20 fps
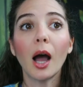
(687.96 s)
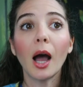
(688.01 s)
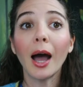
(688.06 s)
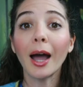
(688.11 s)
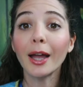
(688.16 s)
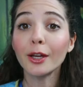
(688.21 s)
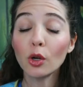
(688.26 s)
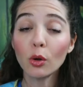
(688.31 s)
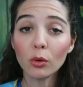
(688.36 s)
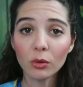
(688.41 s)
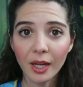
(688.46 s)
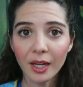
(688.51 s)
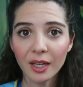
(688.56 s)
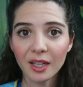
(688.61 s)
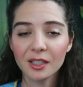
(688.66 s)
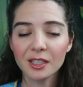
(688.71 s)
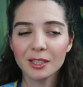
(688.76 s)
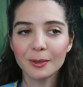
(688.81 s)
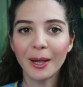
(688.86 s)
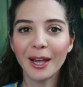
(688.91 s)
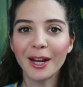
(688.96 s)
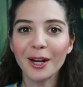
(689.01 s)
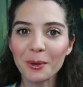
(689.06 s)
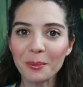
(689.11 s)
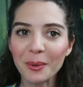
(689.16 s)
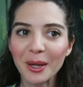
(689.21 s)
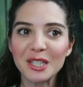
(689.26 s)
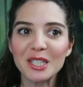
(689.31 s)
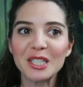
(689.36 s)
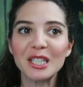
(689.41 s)
I don't like
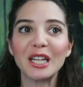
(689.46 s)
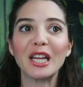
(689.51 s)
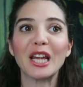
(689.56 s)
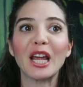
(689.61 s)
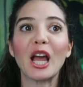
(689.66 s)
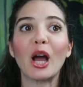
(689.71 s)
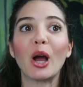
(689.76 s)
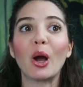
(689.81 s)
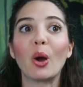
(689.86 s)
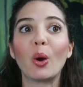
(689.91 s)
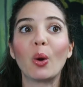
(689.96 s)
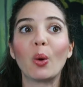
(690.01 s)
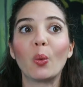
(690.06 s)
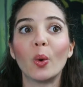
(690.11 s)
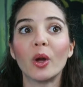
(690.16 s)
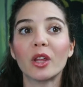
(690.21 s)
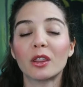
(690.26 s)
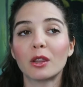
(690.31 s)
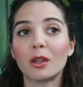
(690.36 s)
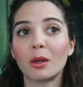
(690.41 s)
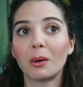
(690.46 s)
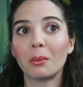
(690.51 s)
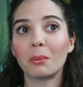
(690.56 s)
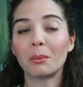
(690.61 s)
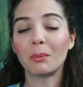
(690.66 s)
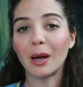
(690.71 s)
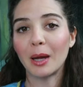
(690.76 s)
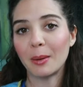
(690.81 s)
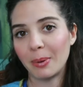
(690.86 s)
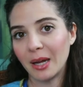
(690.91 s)
experimenting with
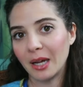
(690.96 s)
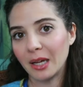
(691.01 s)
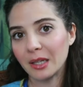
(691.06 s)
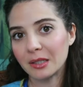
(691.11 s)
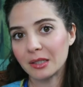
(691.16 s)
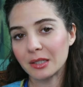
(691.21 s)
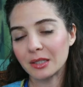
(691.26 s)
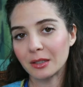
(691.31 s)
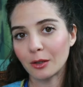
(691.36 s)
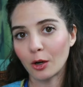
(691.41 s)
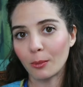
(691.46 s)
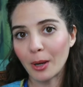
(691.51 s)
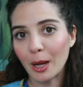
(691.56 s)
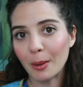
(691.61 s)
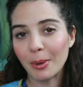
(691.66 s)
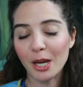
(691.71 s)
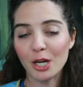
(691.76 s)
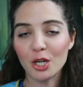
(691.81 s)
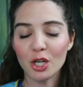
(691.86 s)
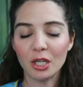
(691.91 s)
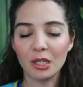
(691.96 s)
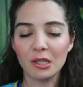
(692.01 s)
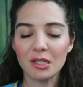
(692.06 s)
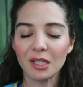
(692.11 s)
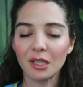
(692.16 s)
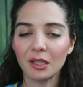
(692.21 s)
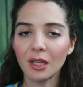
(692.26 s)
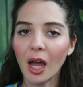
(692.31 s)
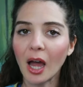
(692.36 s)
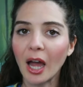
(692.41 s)
my pets or my
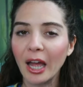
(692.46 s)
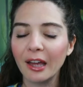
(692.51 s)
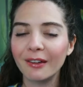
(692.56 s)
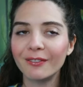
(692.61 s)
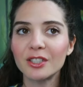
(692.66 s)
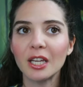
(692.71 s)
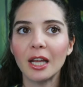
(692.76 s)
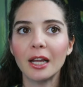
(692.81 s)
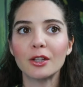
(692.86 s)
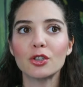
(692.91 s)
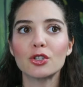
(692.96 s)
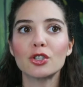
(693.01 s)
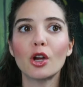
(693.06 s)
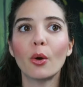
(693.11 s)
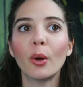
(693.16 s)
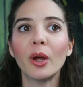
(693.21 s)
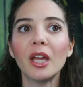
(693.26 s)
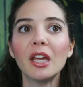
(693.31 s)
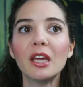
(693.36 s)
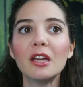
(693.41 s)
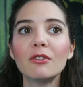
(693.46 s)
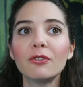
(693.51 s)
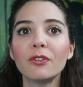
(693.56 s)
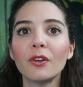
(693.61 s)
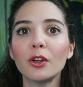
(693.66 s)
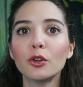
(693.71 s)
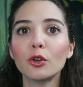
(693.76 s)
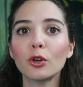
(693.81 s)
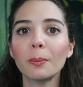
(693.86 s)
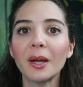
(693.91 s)
patients' lives. And so
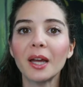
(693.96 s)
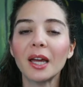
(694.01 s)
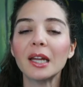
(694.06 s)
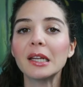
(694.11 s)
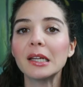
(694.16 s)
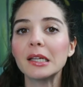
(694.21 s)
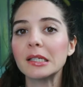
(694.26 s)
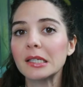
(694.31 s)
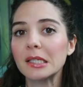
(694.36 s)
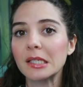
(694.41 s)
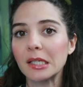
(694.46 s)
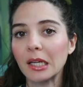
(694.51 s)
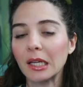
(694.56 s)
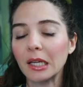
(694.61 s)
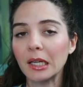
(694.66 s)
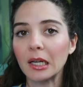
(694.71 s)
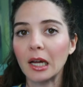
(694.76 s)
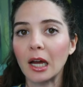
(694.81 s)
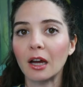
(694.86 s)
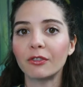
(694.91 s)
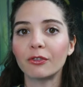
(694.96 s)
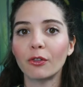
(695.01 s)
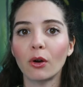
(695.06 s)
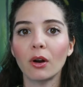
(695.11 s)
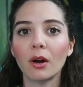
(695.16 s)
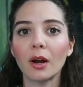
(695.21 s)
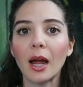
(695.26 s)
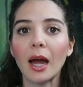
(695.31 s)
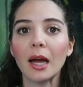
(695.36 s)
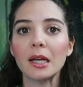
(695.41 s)
if your pet is sick enough
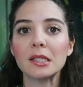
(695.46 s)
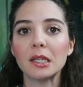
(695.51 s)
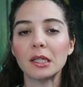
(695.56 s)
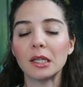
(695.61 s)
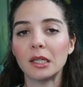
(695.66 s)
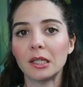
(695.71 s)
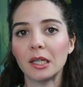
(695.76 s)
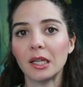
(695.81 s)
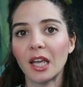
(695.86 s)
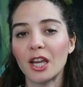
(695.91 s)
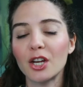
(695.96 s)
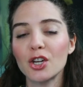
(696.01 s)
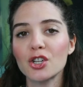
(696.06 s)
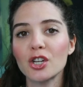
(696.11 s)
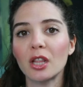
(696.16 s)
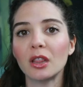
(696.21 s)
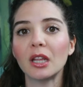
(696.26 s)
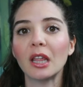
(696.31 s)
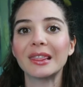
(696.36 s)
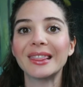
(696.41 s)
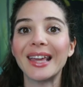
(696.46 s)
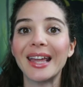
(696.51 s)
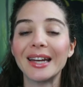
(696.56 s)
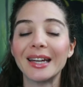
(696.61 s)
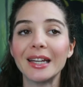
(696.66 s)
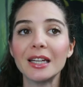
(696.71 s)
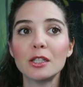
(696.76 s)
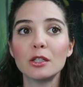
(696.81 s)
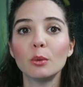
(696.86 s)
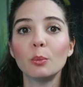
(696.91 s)
or has an indication that they
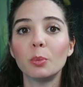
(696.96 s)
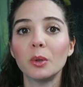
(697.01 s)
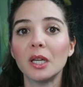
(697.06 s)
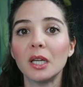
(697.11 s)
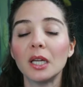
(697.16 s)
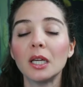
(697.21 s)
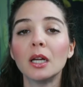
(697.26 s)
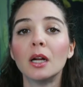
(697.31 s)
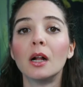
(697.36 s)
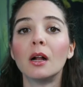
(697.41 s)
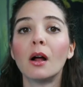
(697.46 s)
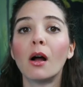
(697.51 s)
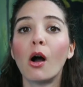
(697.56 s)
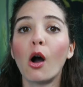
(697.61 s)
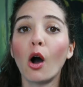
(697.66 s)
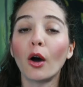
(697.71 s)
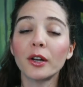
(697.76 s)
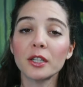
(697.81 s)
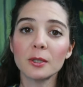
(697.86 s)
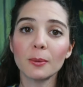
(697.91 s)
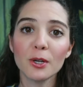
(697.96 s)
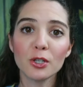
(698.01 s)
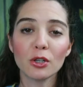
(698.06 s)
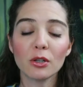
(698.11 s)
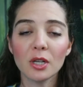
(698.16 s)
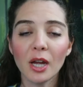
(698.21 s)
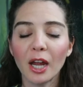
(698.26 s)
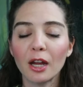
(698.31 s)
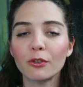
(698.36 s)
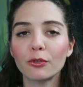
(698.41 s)
need to be on a
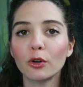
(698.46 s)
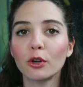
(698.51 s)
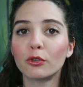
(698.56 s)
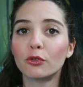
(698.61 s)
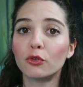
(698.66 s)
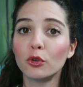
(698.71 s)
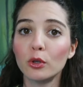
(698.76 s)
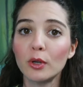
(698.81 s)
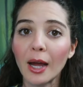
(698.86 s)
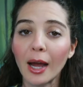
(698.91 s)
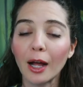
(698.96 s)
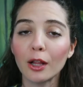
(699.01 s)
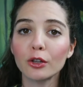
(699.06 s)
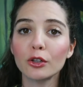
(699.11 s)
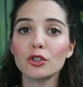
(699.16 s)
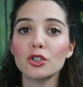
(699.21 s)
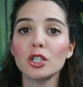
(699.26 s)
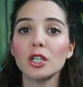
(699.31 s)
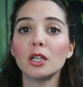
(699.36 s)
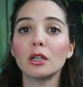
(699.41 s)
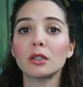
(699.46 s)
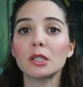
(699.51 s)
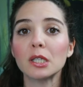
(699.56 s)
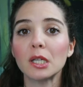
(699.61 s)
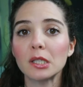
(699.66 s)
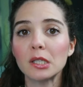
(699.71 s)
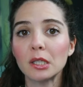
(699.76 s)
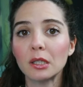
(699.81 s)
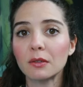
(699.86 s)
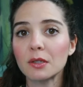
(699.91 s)
special diet for a food allergy or
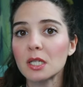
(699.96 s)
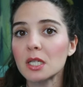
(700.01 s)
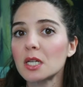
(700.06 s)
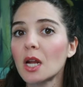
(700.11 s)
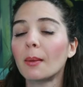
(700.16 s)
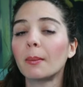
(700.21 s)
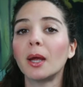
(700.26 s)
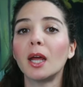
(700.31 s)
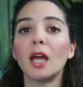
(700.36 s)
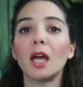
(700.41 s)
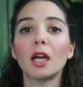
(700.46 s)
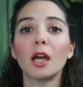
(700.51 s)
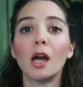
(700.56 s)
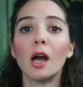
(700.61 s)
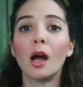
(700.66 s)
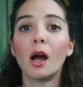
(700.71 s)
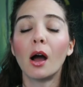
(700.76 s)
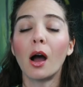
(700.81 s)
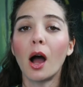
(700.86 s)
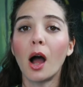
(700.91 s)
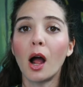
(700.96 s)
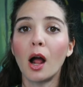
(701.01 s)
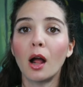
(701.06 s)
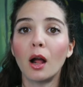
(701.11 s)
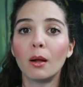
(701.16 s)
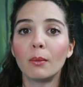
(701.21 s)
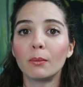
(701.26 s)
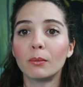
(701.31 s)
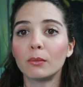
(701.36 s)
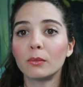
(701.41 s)
sensitive stomach,
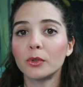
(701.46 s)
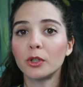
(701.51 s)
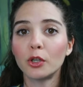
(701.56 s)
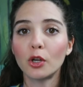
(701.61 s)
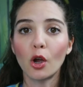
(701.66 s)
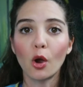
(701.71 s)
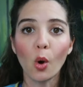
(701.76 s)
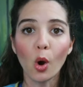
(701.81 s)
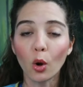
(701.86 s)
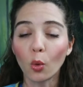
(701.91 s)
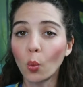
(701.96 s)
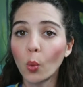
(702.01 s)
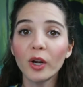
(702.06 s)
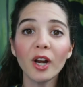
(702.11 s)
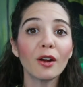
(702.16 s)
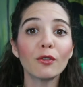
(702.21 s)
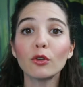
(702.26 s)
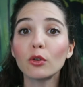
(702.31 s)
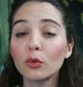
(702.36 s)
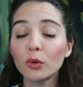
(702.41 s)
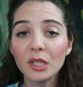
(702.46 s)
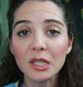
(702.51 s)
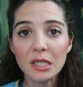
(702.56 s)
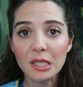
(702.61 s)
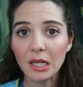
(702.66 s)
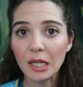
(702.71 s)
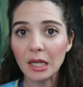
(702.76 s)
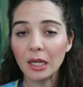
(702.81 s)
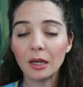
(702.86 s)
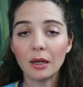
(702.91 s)
um, you know, or whatever
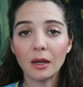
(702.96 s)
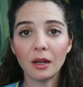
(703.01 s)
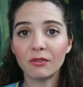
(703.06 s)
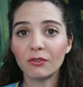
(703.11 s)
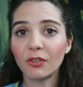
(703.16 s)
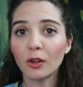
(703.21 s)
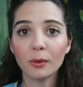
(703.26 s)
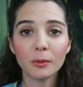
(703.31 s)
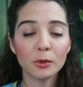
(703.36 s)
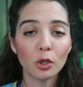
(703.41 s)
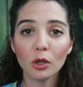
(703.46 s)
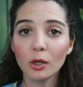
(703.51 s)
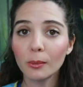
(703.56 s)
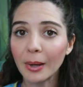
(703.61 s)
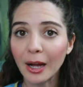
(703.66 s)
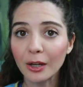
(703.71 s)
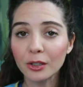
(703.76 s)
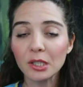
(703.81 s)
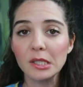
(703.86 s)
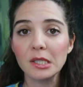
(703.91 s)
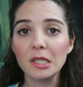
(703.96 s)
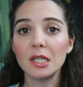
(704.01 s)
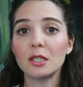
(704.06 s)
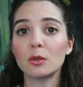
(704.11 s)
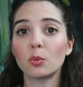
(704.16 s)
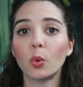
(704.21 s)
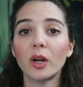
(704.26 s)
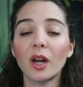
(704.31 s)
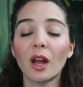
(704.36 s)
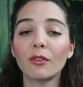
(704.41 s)
reason, inflammatory bowel
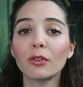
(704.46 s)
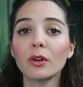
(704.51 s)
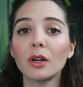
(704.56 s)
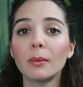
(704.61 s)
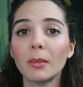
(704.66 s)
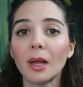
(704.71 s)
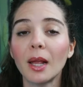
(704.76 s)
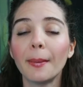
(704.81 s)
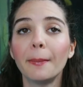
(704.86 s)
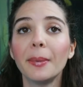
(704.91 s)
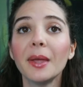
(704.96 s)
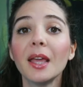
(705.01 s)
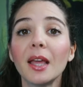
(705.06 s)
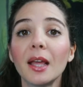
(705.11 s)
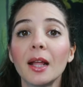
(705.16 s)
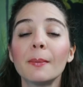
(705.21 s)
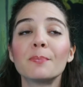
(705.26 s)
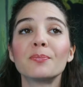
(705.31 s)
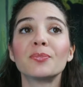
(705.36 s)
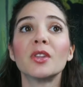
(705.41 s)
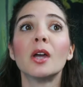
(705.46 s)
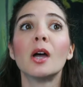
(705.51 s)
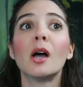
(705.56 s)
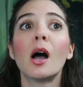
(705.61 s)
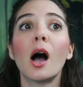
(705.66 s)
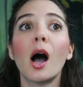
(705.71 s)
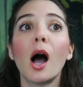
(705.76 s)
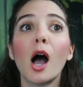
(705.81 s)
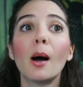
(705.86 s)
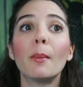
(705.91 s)
disease, whatever it may be,
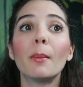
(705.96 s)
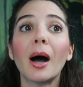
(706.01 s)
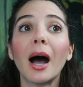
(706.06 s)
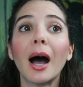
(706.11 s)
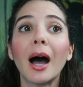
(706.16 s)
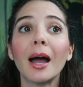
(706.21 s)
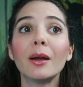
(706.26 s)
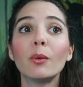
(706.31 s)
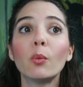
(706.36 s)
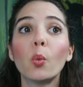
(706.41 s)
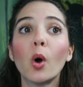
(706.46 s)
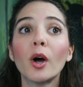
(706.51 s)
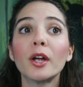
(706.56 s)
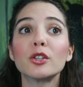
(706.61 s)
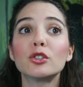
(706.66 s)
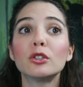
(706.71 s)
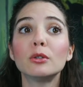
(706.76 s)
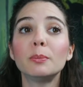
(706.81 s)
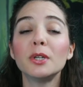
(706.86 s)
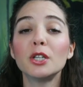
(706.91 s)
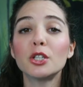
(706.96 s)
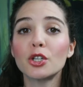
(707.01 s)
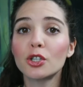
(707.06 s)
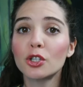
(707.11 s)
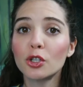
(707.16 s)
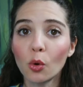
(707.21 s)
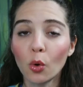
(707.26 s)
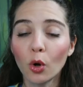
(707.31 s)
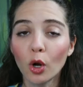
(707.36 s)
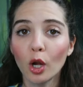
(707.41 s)
um, I want to be
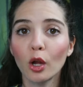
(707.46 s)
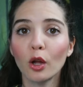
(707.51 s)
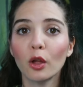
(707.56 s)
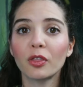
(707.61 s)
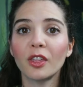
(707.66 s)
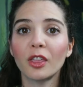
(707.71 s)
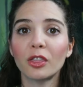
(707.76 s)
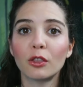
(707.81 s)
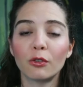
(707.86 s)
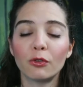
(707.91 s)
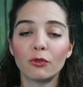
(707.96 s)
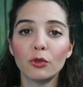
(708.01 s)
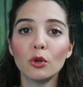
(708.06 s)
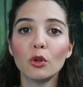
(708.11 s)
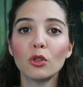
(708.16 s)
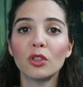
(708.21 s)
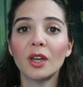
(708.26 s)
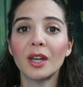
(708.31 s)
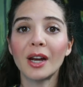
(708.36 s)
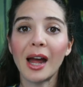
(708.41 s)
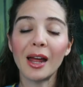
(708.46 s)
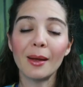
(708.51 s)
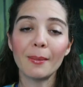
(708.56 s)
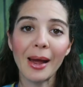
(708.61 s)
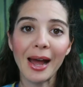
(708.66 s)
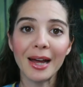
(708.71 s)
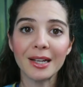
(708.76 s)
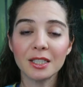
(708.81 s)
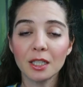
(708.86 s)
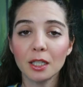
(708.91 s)
sure that the food that I'm
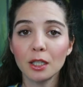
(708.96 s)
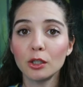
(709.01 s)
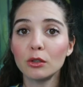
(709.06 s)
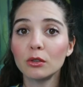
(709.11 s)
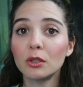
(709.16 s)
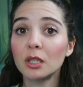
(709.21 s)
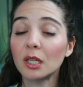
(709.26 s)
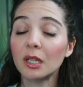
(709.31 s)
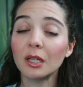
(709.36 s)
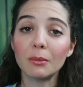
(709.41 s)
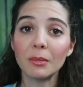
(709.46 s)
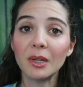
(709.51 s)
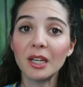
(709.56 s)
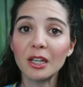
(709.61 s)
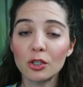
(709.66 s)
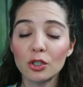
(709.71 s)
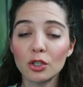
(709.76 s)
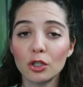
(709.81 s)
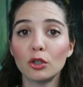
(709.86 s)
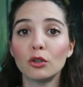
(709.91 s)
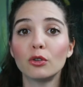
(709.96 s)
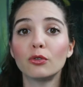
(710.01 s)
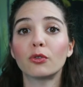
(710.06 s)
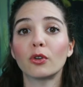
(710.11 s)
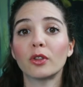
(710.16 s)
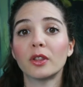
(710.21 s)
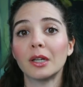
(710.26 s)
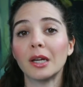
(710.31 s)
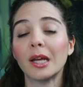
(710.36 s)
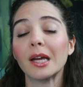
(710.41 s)
asking you to commit to
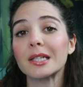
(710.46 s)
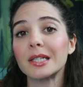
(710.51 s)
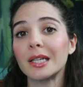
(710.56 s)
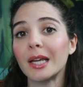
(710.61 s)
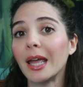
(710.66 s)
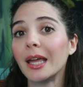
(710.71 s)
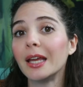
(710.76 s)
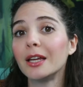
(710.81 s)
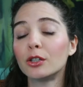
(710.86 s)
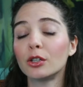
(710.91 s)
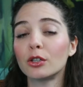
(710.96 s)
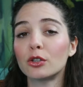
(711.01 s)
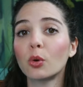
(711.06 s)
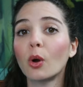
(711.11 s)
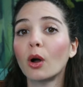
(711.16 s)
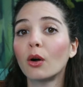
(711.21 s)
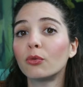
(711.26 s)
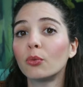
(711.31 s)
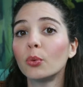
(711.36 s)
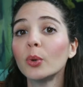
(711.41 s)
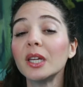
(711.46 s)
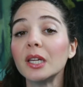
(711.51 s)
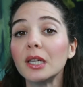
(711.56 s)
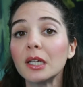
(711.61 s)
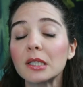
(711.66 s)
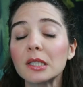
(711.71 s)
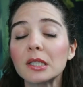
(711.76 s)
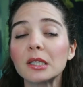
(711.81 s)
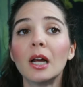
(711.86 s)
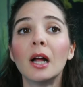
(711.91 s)
for the next eight to twelve
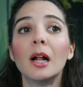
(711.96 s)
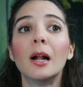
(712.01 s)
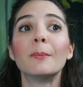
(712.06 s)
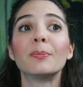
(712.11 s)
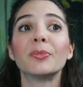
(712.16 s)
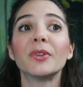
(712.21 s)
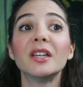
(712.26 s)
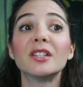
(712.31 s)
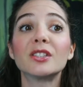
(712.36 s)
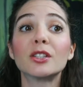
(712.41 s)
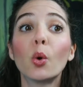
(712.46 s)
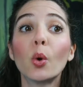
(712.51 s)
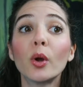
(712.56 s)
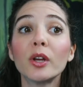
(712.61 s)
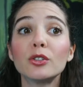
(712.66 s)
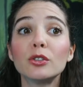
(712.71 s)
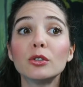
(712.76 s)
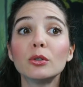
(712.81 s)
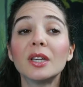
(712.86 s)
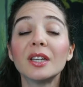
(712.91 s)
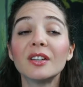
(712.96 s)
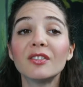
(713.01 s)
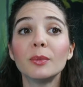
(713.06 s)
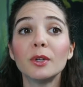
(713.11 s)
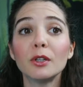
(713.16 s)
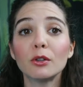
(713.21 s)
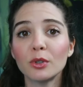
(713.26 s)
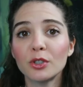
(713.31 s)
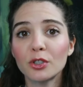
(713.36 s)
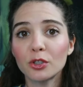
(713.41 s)
weeks is going to give
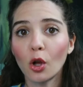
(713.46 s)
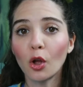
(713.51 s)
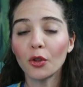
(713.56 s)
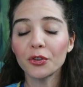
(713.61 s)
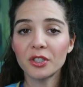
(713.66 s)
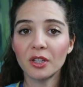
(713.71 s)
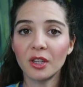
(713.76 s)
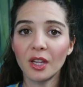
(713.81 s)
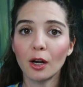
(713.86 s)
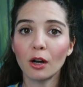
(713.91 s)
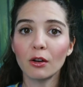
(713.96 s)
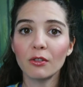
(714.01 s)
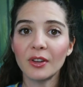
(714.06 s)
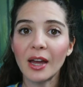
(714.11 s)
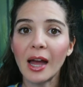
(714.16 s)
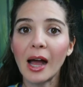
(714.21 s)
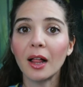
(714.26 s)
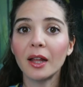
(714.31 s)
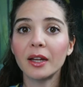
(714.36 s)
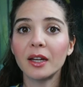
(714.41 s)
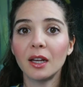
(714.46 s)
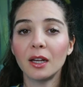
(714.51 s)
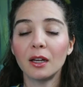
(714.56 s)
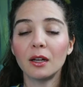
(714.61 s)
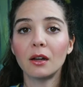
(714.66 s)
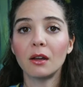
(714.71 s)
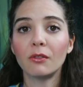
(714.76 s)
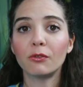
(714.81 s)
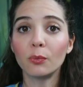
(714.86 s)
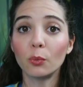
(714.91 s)
me results that are valid
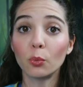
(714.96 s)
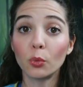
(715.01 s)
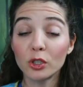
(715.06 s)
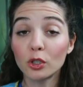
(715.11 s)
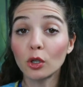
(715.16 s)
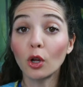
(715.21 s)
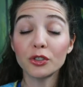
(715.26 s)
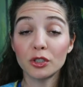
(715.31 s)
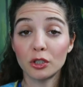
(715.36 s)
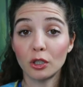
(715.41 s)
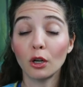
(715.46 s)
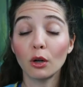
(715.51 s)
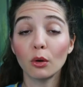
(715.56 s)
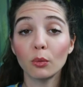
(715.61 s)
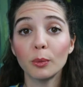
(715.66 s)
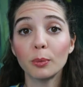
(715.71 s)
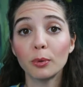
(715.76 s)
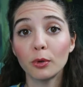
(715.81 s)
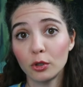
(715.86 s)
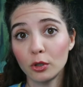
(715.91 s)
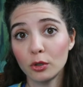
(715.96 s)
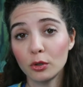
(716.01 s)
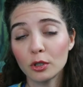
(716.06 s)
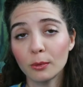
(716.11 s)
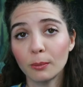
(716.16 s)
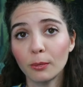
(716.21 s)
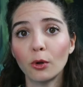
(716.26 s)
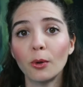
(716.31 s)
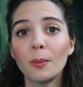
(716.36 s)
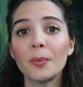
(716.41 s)
and results that are
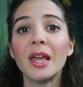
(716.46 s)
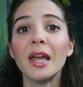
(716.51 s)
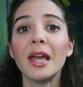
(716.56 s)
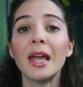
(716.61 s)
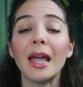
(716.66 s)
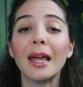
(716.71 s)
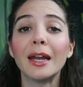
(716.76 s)
reproducible.